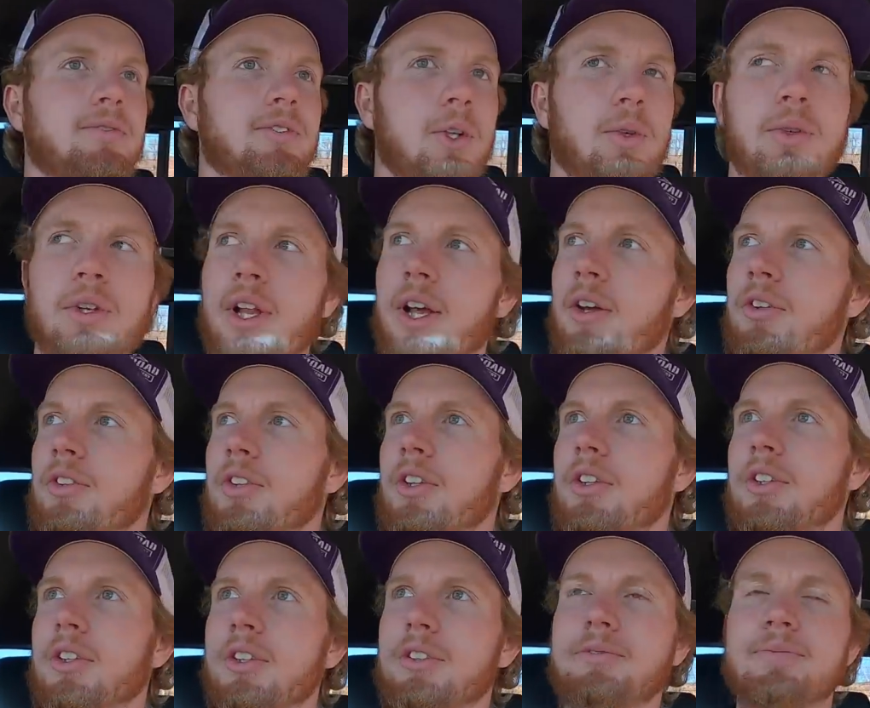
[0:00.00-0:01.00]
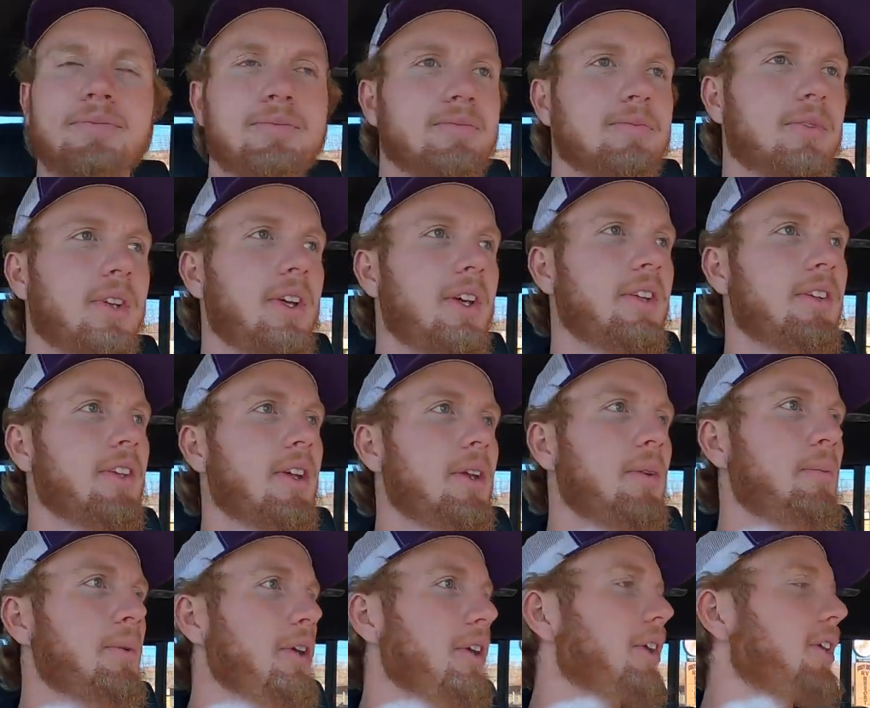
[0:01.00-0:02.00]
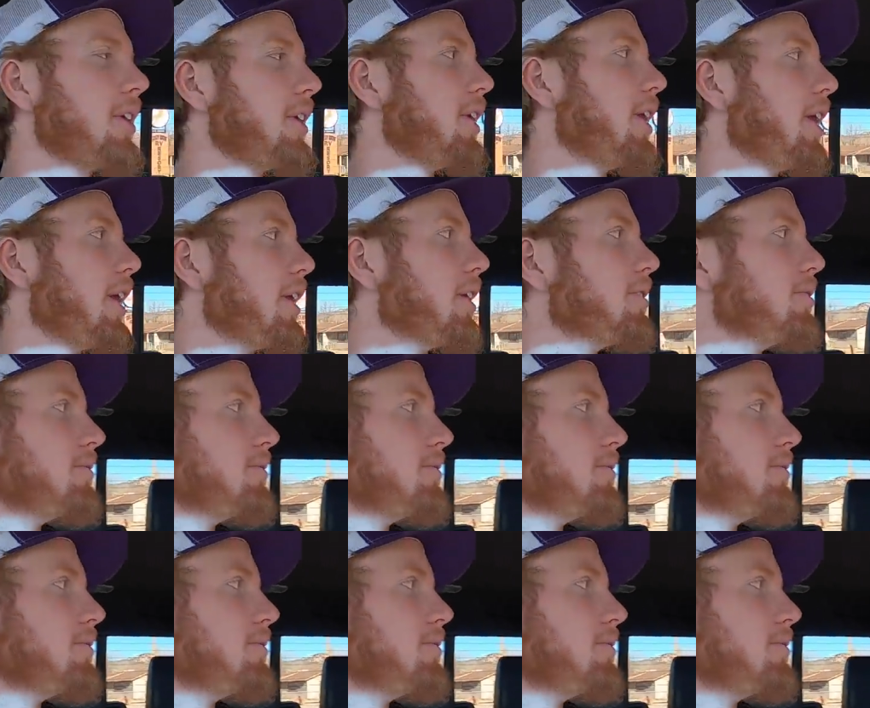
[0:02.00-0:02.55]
no clouds either. It's gonna be a good day.